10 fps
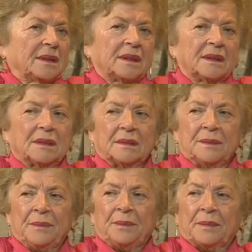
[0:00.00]
The
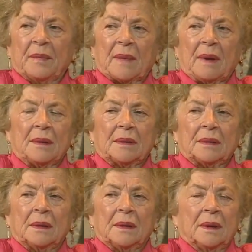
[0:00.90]

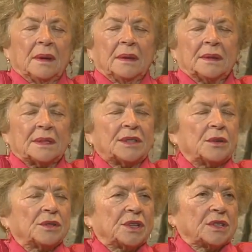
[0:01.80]
the
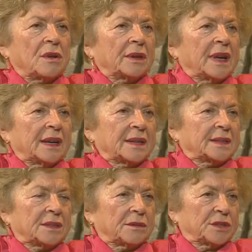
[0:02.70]
soldiers, the
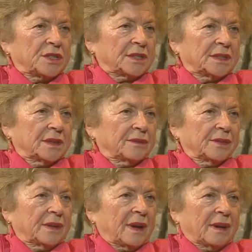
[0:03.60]
Hungarian soldiers, if,
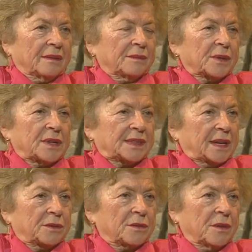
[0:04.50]
uh, because
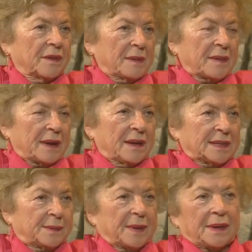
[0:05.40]
they took away my
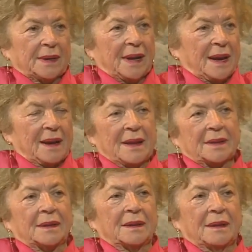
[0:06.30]
husband and I
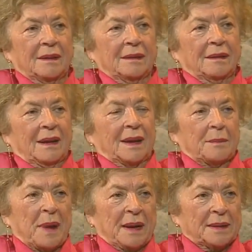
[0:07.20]
had uh, an
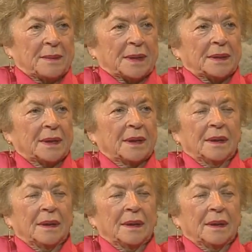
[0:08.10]
apartment,